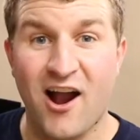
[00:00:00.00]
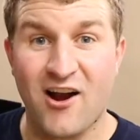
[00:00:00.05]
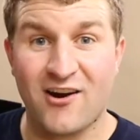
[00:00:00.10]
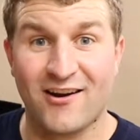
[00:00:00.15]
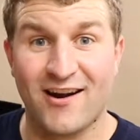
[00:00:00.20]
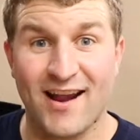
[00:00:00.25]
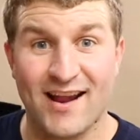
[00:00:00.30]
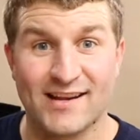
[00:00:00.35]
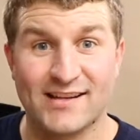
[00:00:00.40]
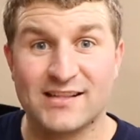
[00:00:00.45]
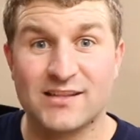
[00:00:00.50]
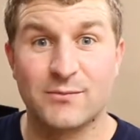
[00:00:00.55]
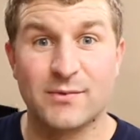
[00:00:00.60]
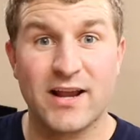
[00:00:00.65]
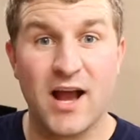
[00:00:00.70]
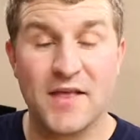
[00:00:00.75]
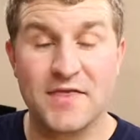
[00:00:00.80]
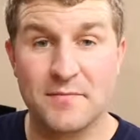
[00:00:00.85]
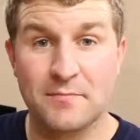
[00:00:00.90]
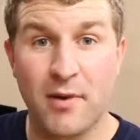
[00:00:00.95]
Alright, so we
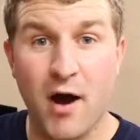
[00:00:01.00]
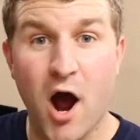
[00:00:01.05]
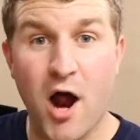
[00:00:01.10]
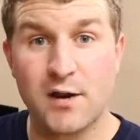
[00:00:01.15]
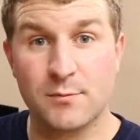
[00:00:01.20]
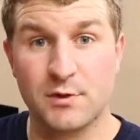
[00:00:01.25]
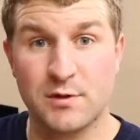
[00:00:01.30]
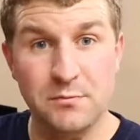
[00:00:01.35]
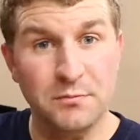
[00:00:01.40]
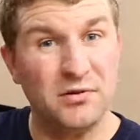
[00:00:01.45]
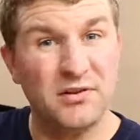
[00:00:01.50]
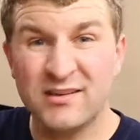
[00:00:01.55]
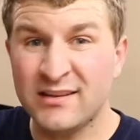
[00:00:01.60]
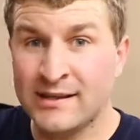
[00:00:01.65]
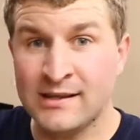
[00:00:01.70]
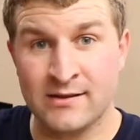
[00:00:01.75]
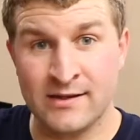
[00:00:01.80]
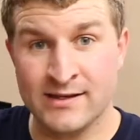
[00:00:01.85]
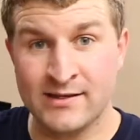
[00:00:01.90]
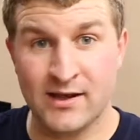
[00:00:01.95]
got the bottom
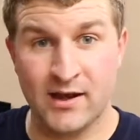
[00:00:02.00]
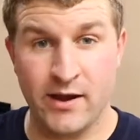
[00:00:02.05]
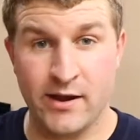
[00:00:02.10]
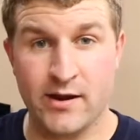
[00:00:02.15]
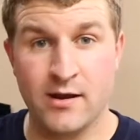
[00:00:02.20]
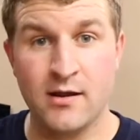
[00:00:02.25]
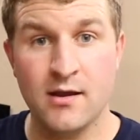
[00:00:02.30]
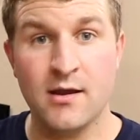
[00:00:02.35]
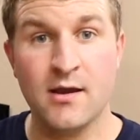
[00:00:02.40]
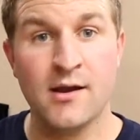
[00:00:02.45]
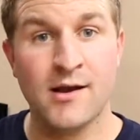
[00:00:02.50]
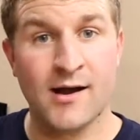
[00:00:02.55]
completely done.